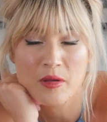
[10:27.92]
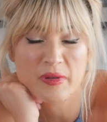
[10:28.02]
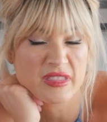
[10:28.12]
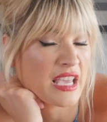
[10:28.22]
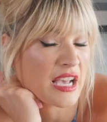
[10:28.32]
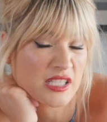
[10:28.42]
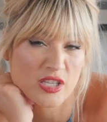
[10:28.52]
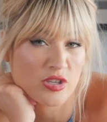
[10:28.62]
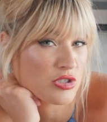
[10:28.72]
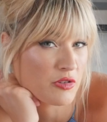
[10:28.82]
but the
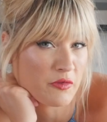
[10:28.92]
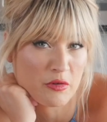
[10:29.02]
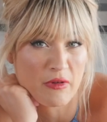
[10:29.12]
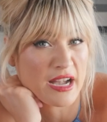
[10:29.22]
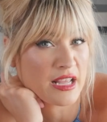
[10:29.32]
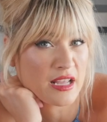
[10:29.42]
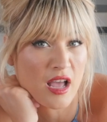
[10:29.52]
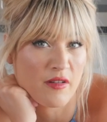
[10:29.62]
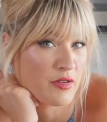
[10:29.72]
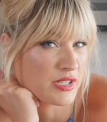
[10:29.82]
execution for the writing
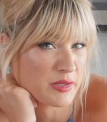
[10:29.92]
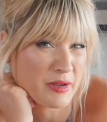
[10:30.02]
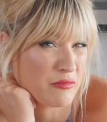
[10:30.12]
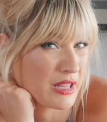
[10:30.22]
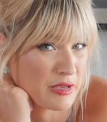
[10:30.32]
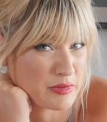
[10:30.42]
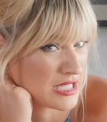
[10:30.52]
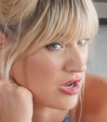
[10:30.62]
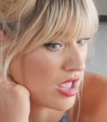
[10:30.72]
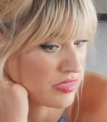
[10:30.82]
of the recipe really was
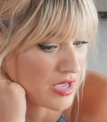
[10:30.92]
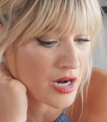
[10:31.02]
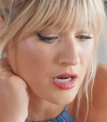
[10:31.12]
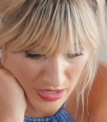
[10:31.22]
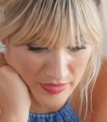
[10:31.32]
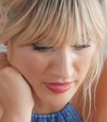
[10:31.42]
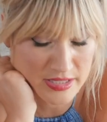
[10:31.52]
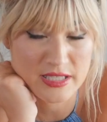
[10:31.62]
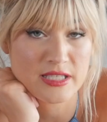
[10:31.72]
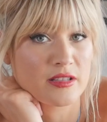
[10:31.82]
not there. I think
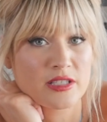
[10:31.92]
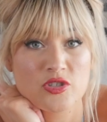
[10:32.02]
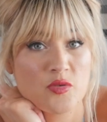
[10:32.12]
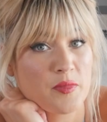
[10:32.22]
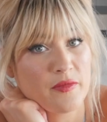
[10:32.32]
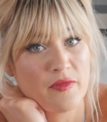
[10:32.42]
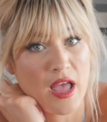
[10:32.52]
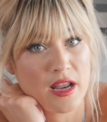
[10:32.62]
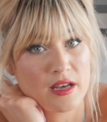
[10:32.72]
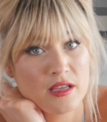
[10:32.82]
this is still a super
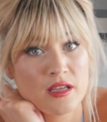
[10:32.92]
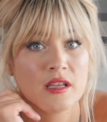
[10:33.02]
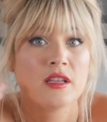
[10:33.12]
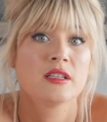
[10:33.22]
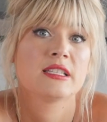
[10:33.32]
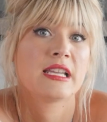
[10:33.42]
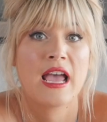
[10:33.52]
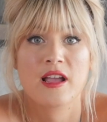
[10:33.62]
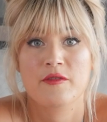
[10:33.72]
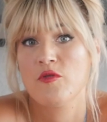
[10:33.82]
fun
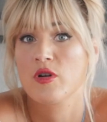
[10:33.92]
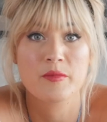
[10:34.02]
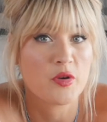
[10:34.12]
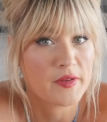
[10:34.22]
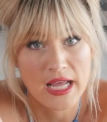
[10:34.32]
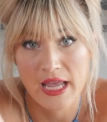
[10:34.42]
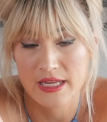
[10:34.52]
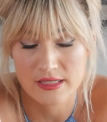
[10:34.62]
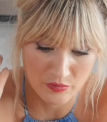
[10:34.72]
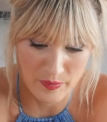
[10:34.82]
snack for a movie
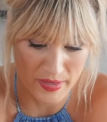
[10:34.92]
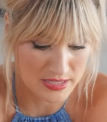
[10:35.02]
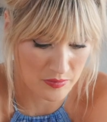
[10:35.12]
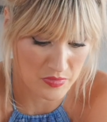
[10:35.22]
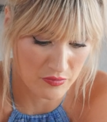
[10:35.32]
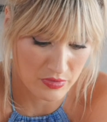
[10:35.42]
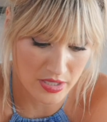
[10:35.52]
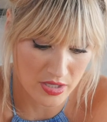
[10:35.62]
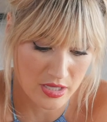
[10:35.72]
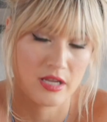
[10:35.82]
night. We made something really
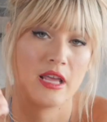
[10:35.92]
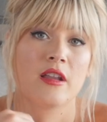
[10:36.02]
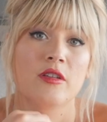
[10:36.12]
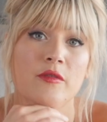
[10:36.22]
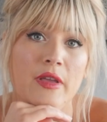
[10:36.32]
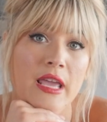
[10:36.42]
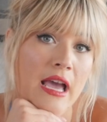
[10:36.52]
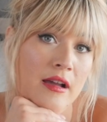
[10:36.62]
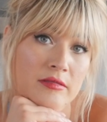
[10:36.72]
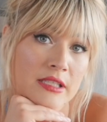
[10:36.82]
good out of a
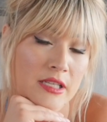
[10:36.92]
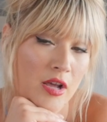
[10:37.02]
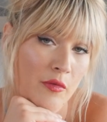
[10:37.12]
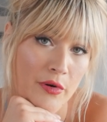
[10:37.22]
hack that did not